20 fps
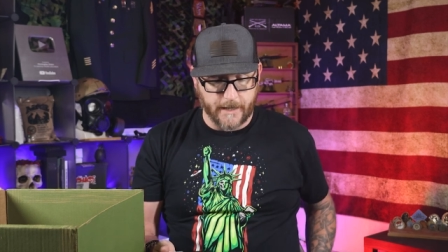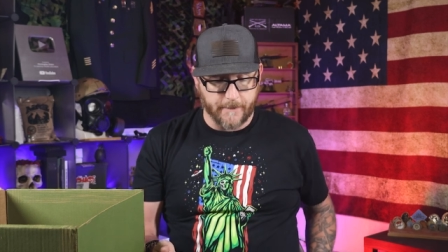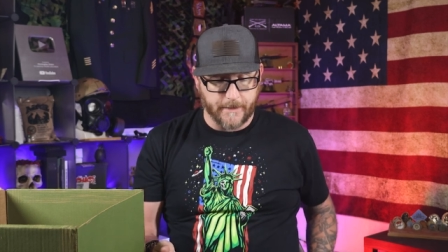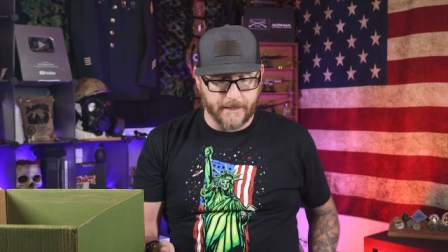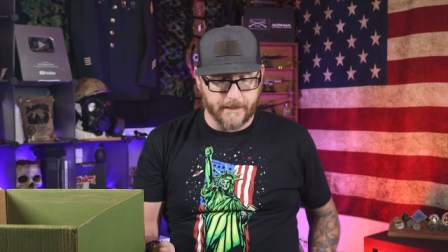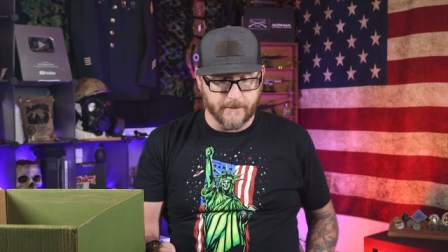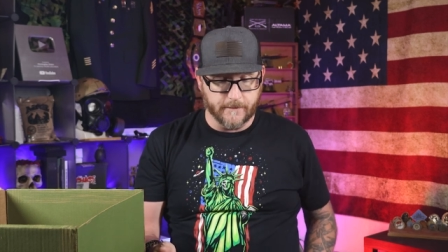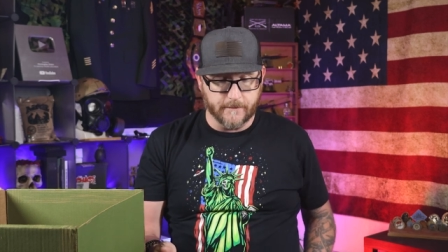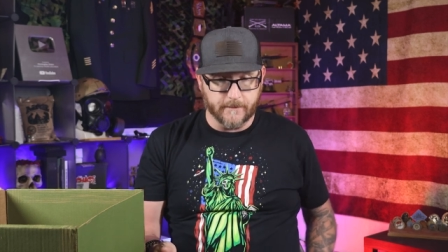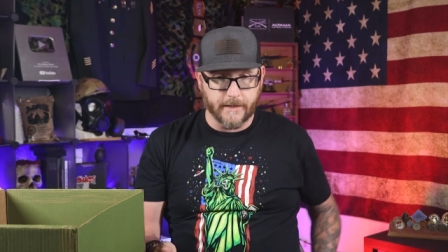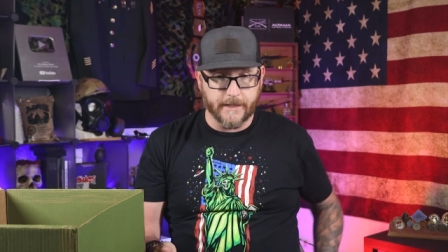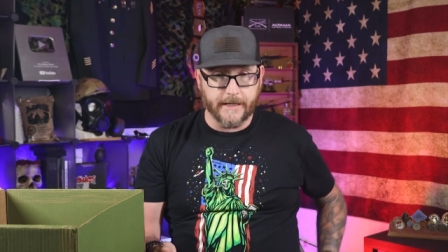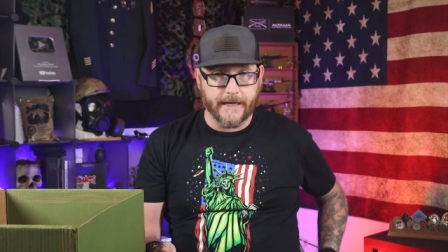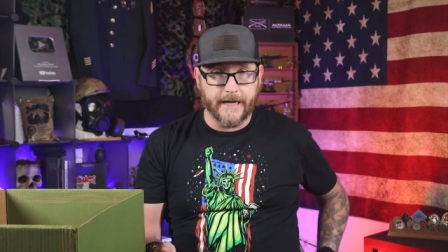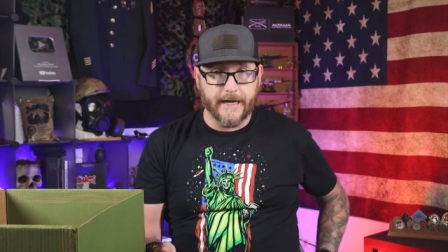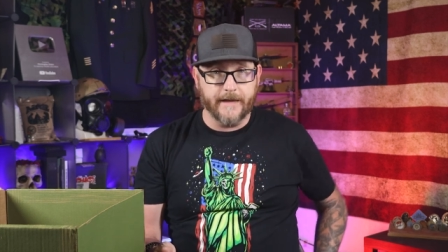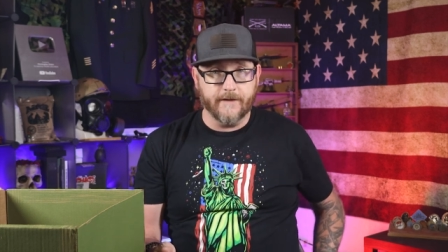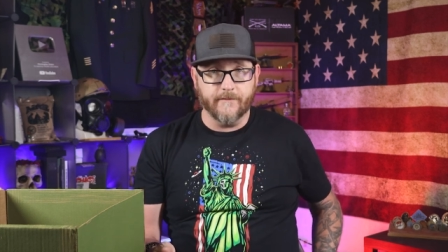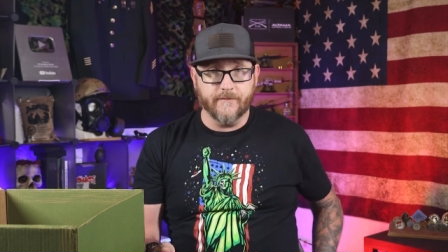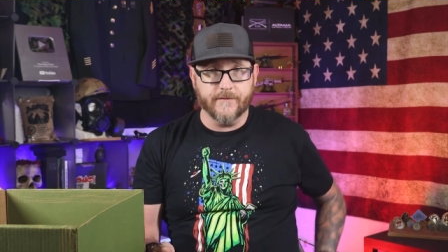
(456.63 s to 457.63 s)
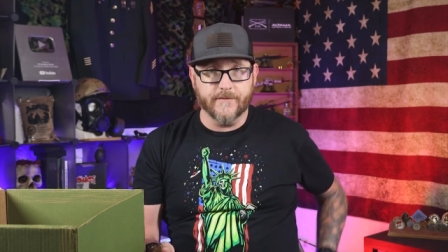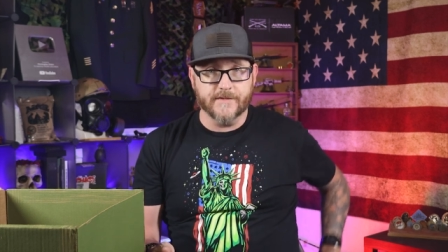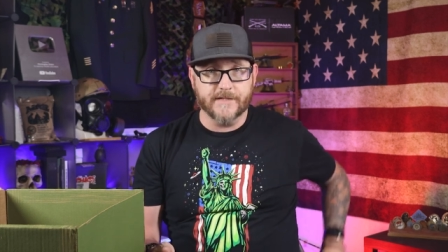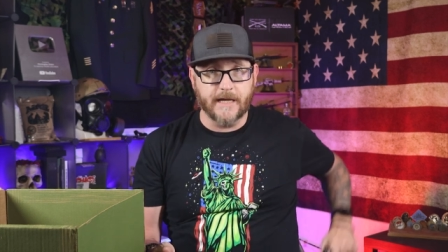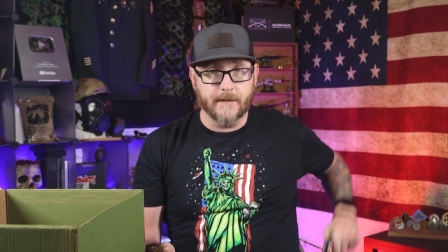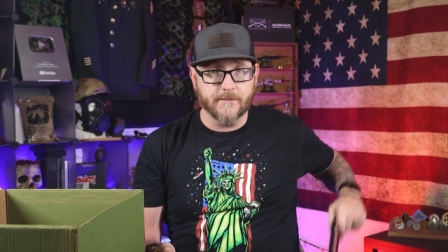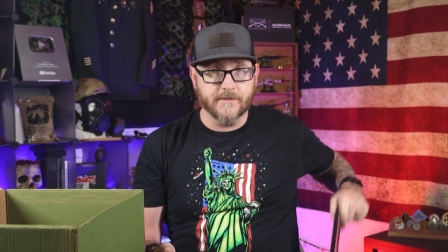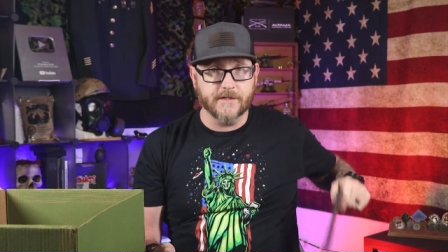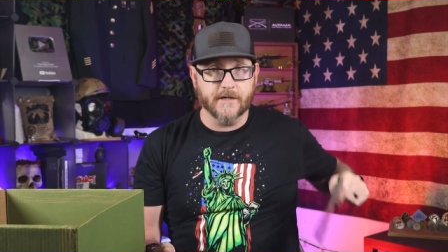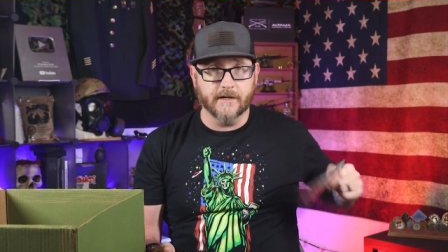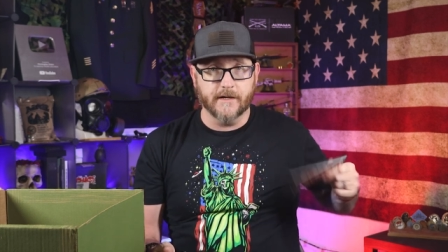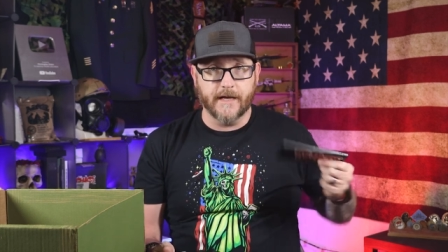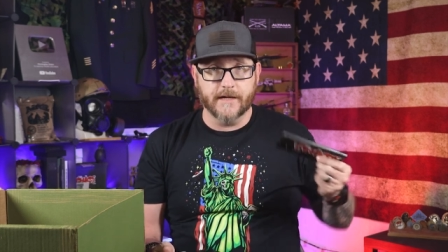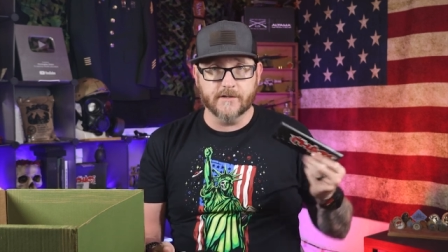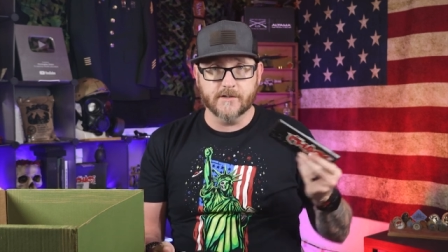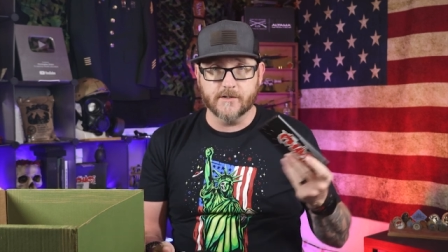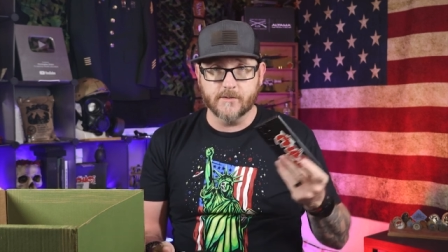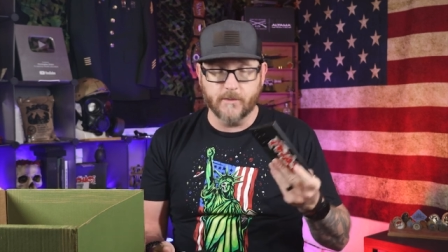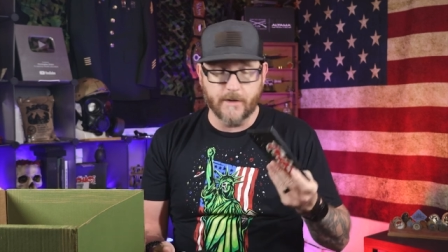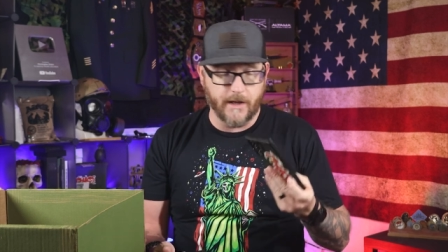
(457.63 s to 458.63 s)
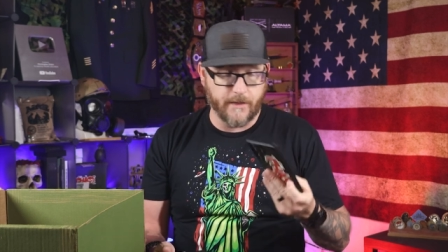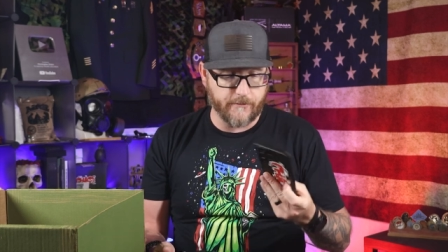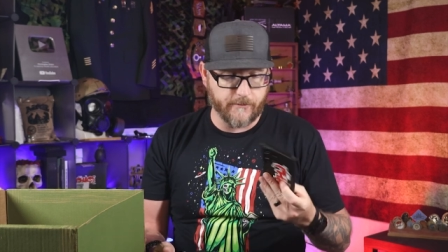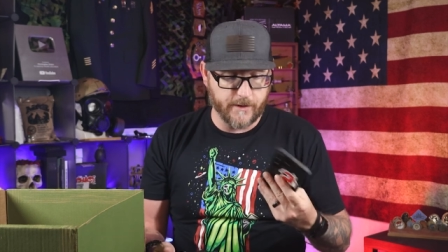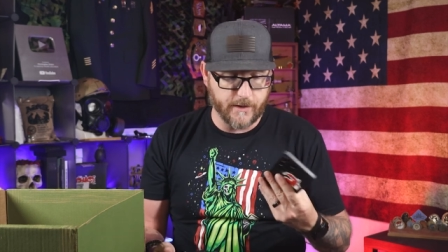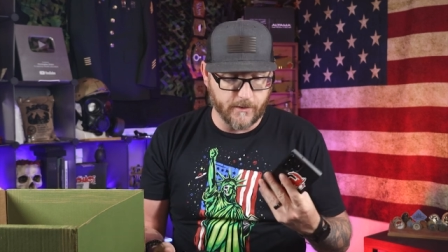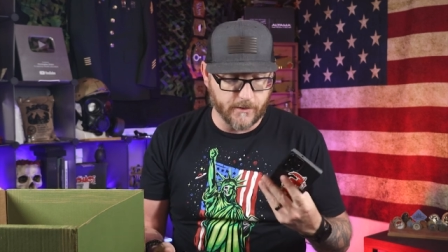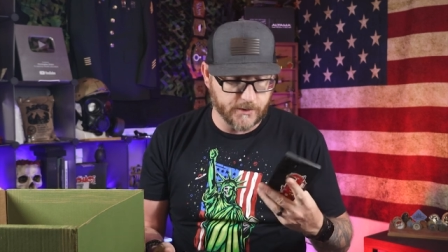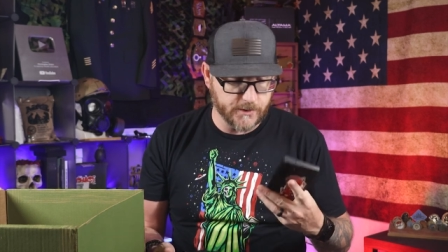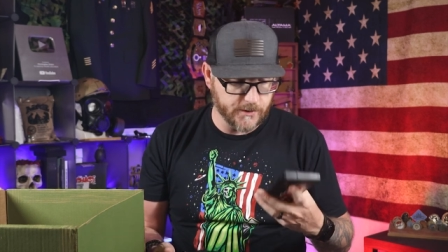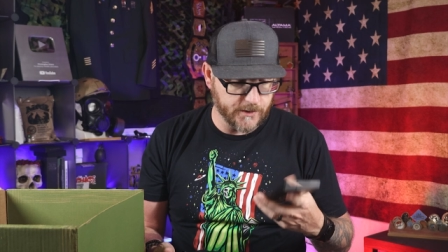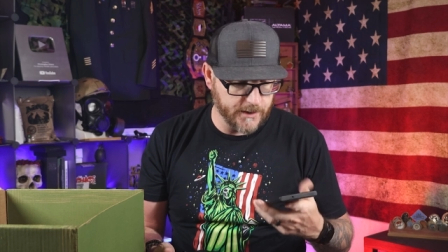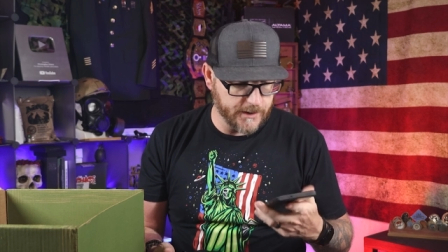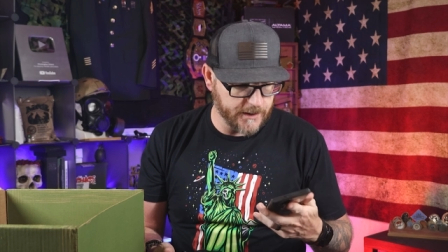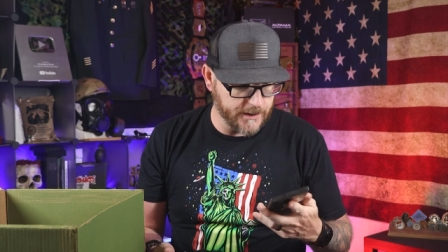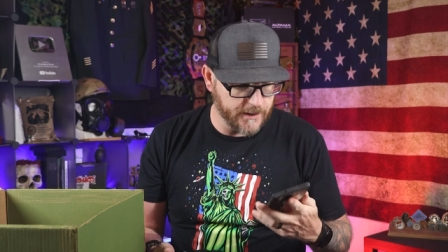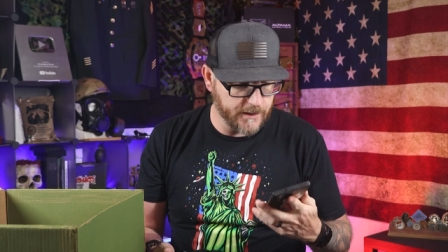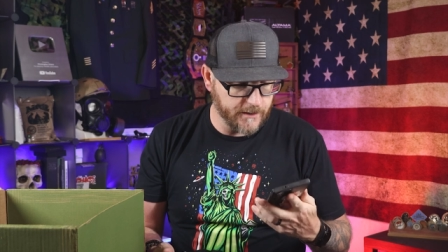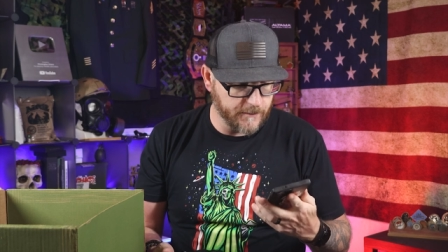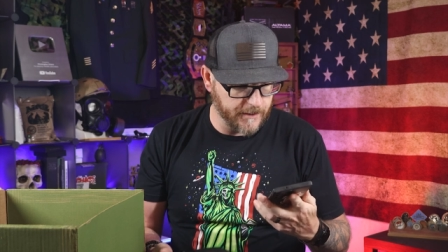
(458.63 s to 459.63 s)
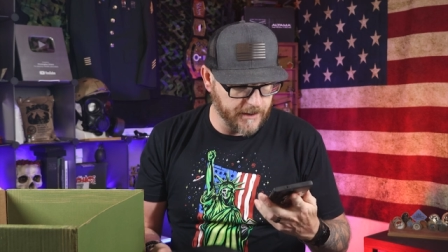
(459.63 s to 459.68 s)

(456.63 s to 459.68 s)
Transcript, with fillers: I mean, like I have Samsung S23 Ultra,